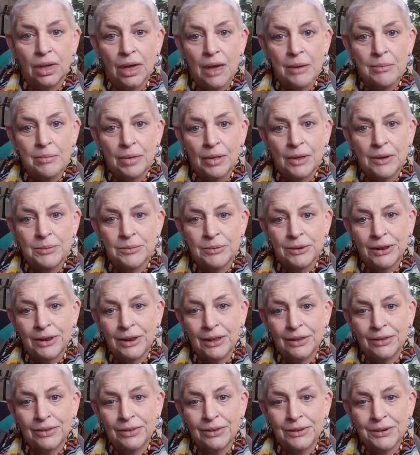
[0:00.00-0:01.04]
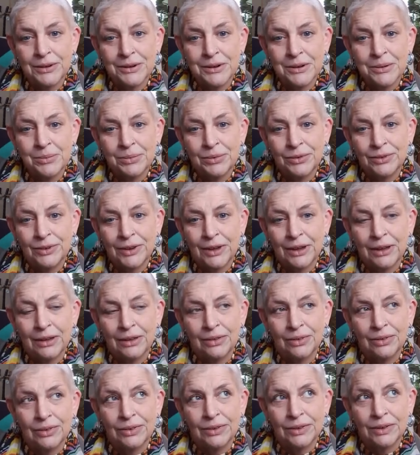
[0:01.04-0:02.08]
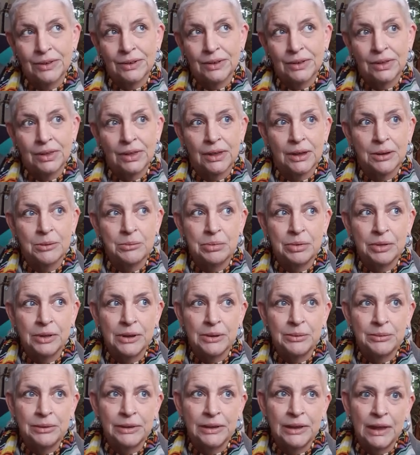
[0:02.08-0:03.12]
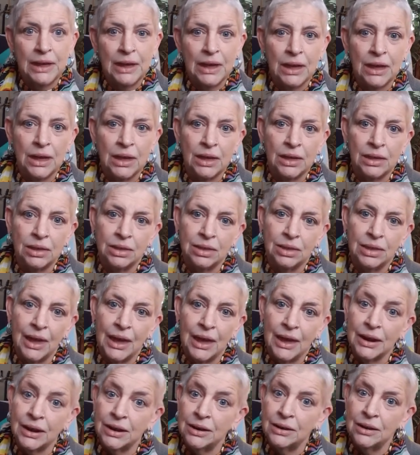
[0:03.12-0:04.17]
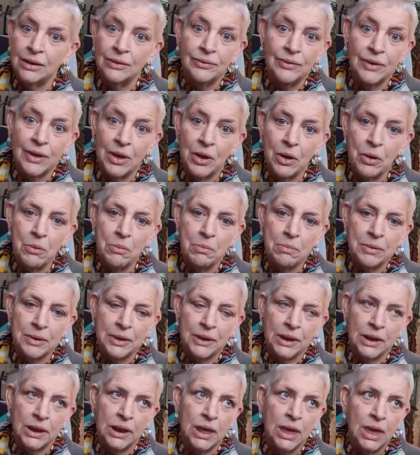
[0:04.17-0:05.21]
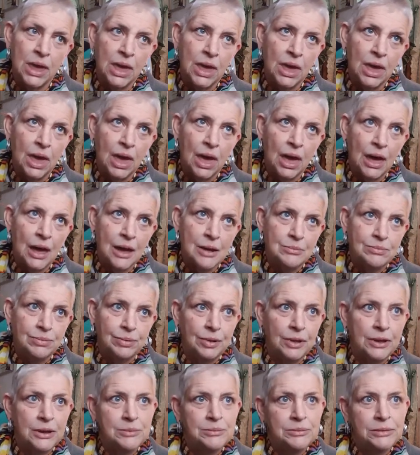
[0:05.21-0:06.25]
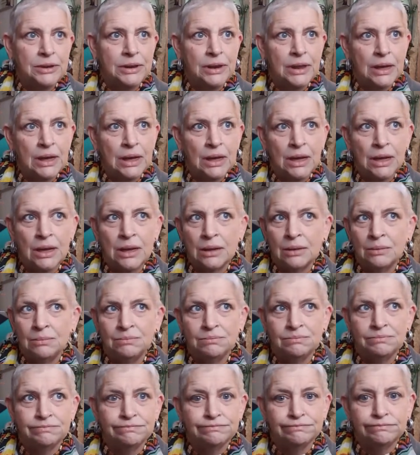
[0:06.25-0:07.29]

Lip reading: I blamed it on circumstance, and I blamed it on not enough help, and I blamed it on,